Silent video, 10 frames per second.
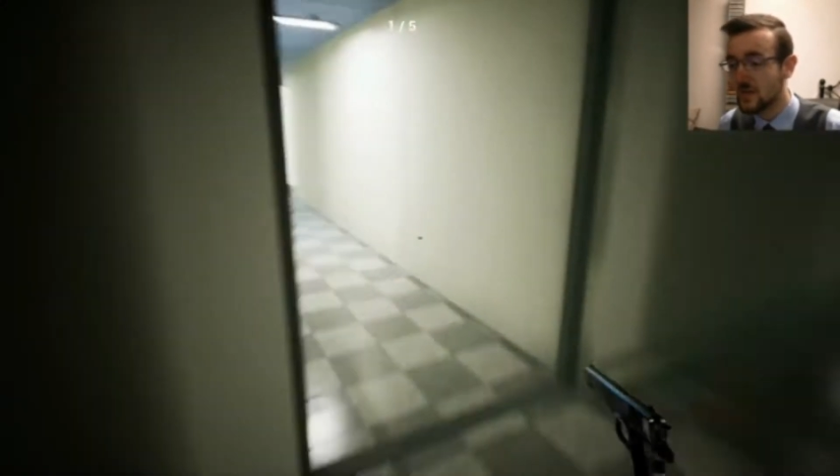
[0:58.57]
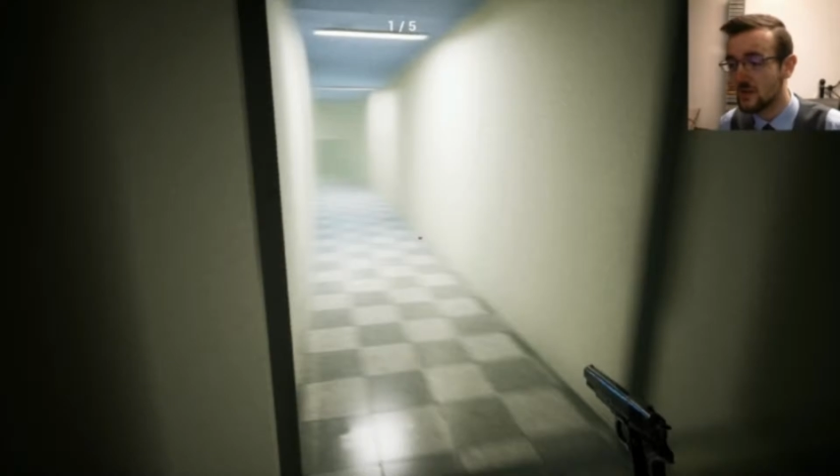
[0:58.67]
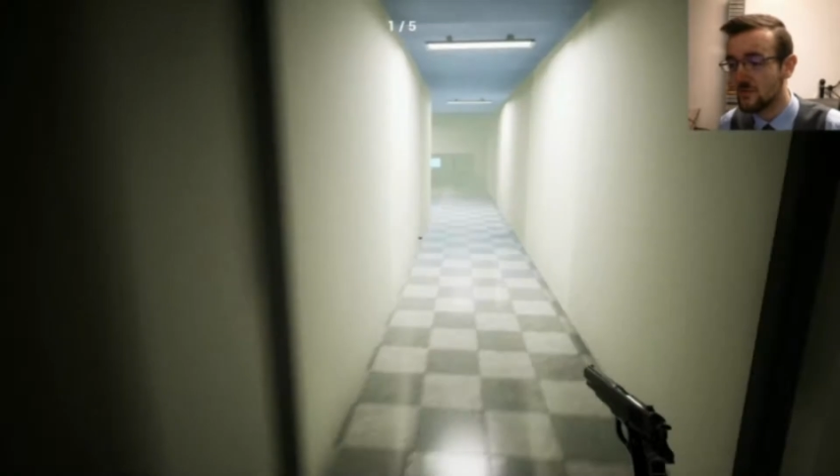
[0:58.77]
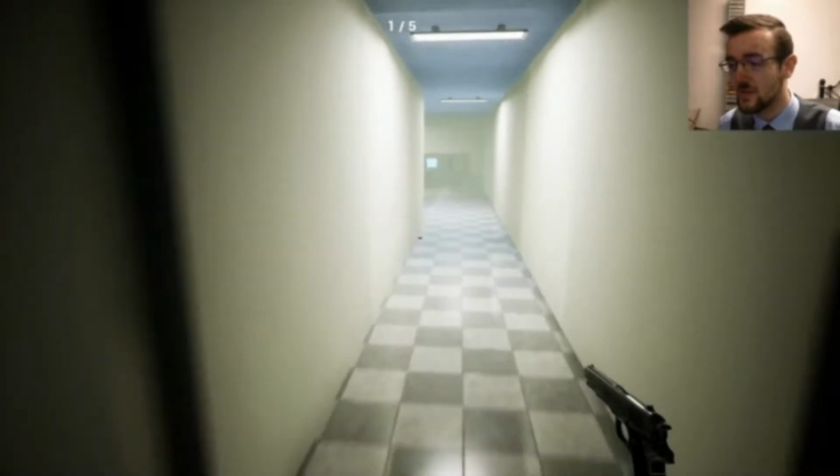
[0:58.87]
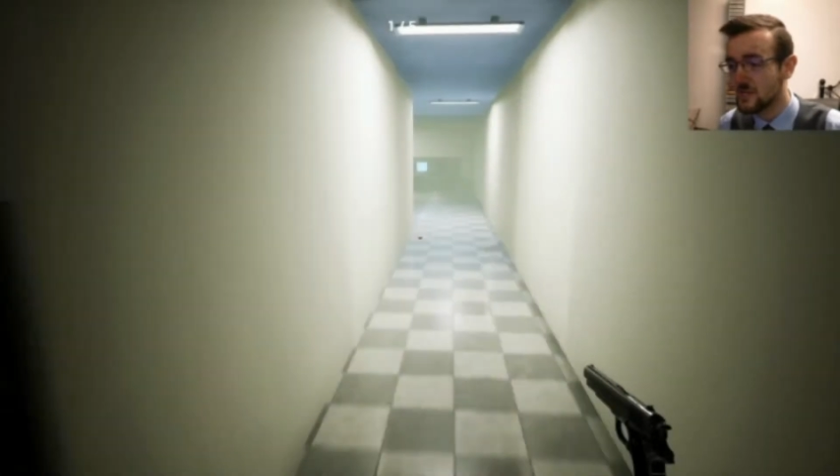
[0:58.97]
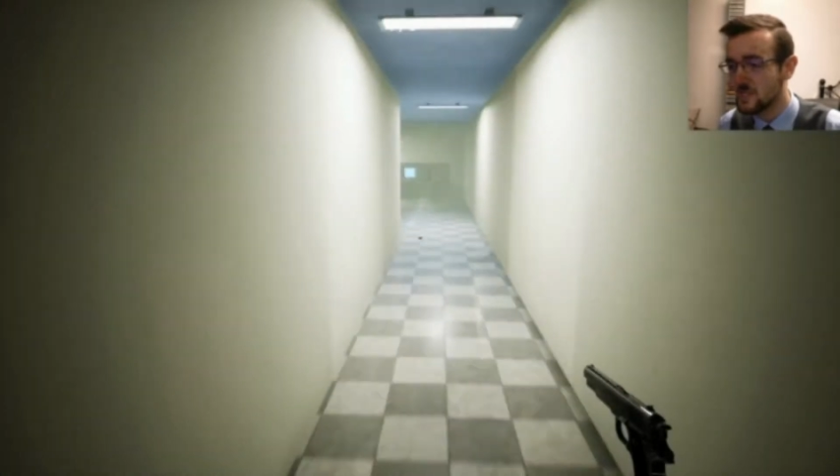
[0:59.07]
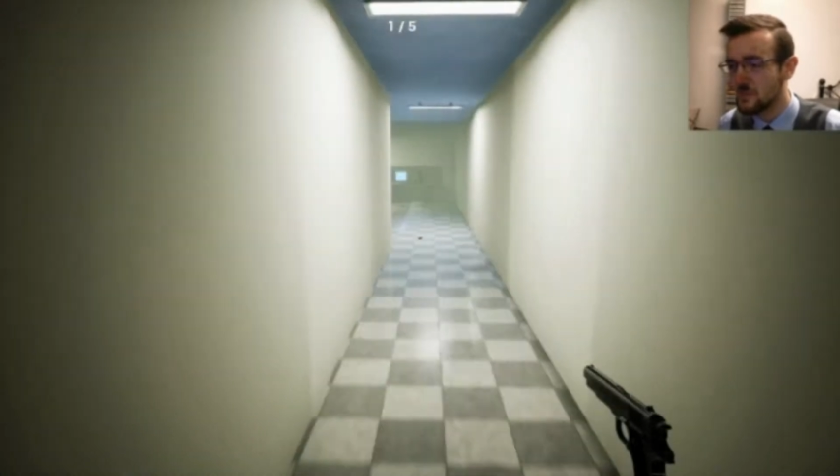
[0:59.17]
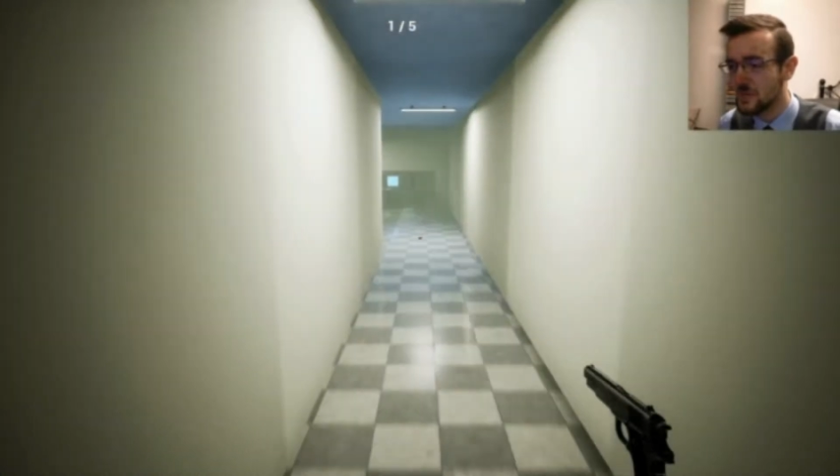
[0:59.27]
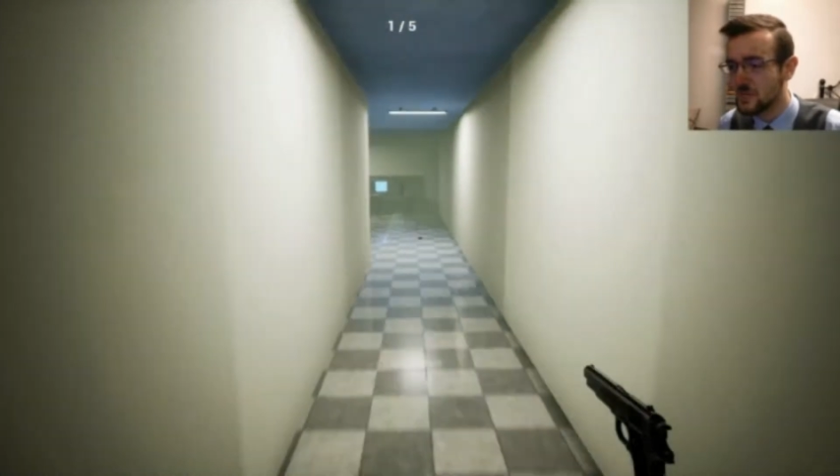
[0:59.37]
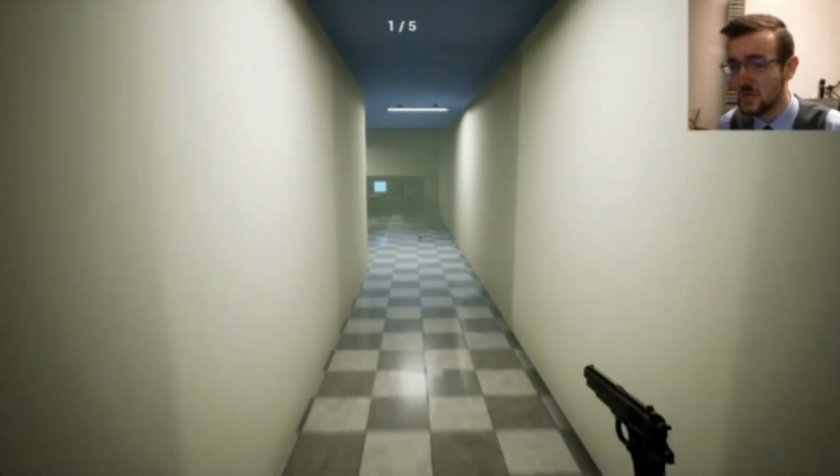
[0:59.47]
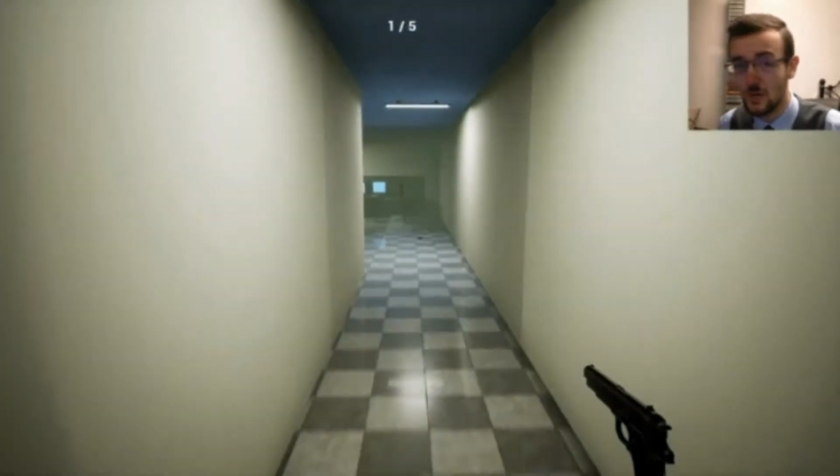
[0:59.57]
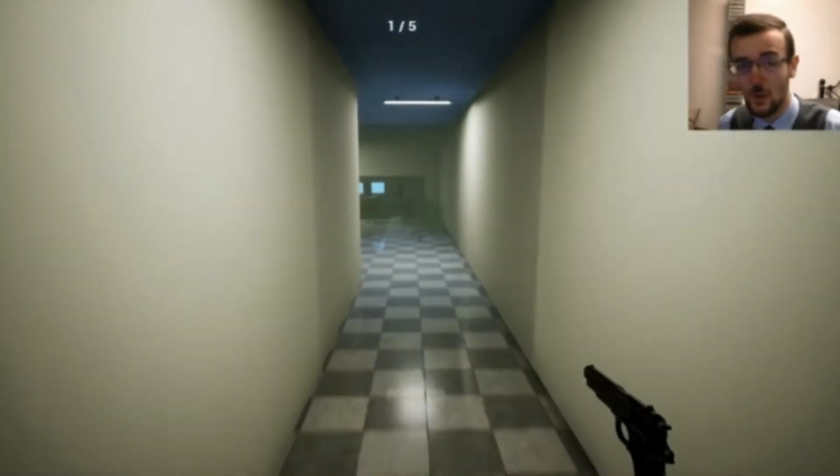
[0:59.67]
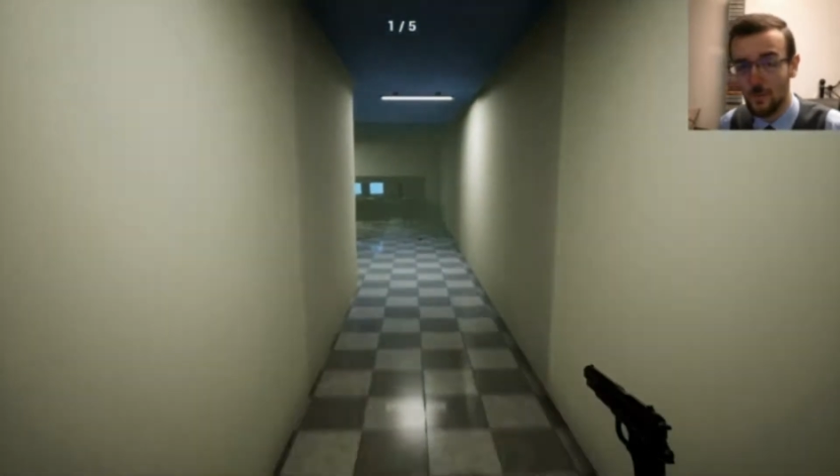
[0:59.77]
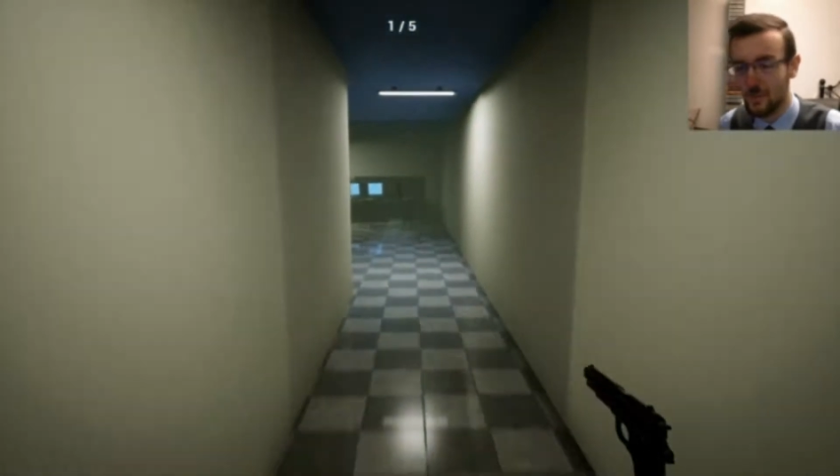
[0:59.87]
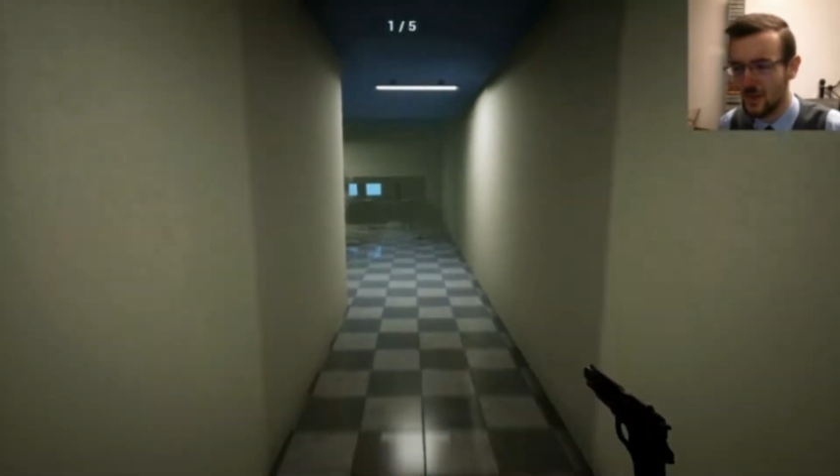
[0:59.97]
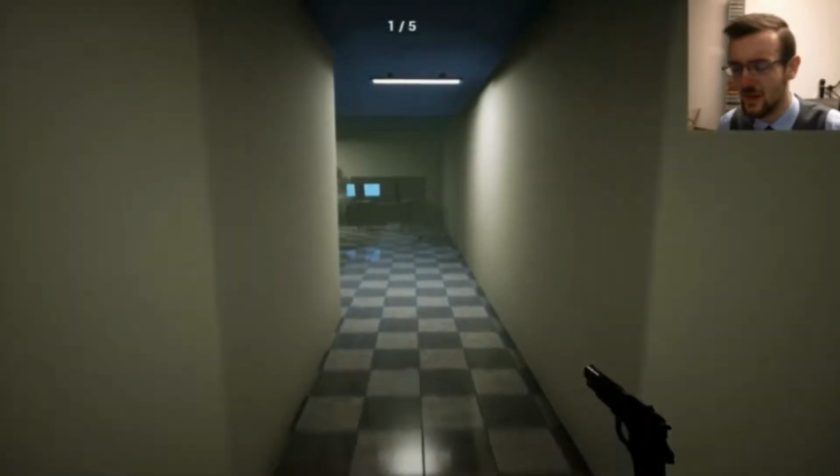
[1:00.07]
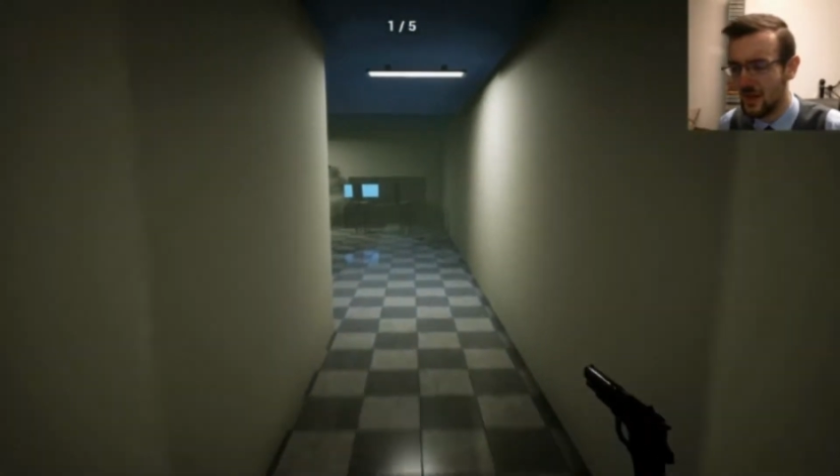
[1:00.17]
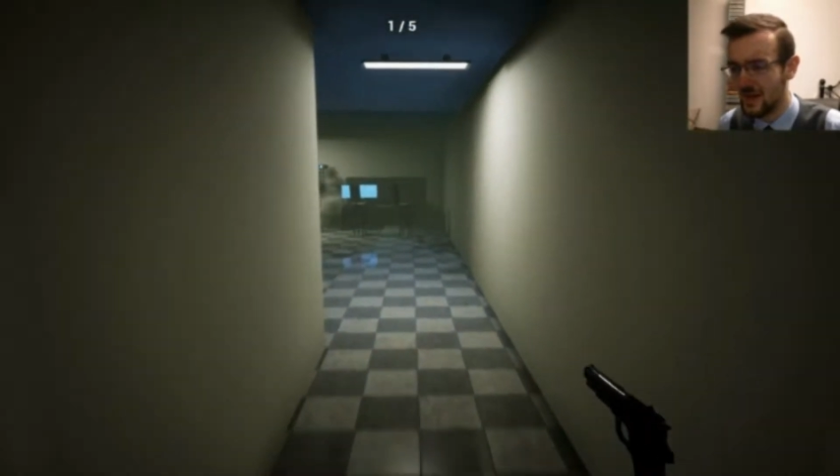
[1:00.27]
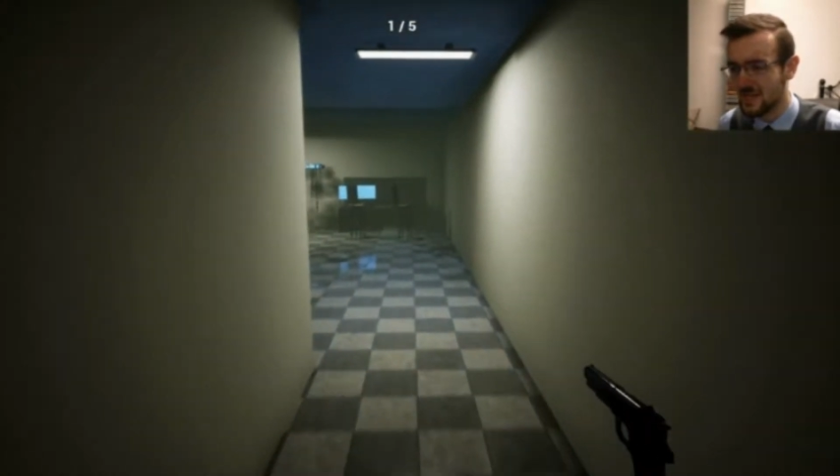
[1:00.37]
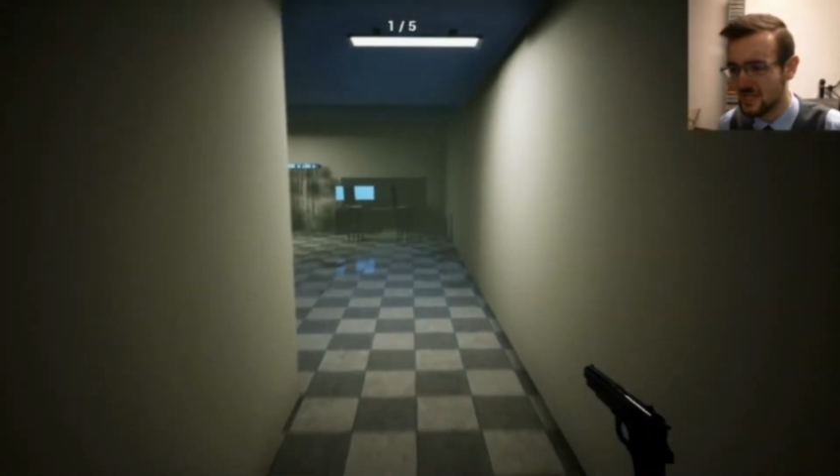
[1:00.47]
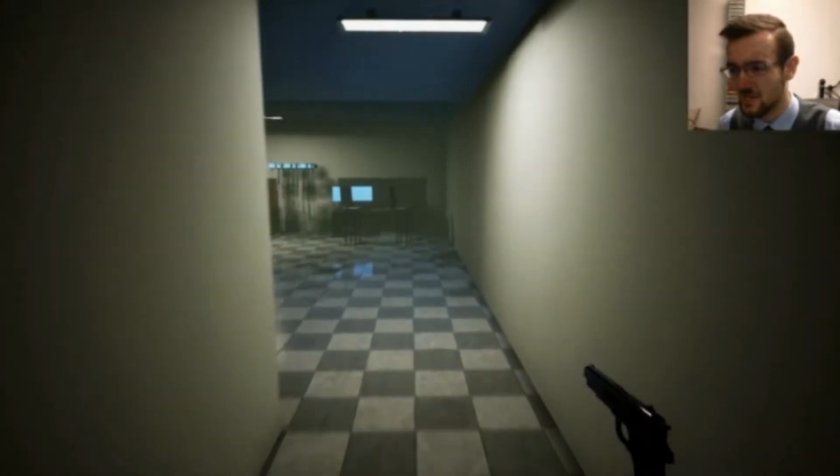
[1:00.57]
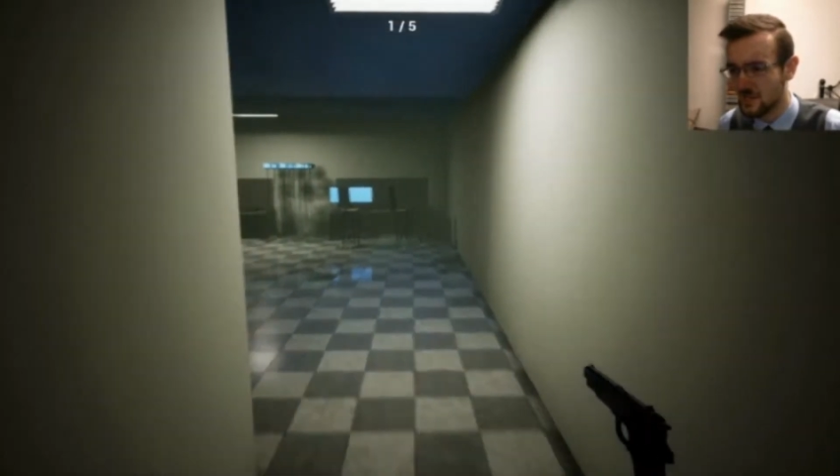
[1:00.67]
of the SCP jungle. Excellent.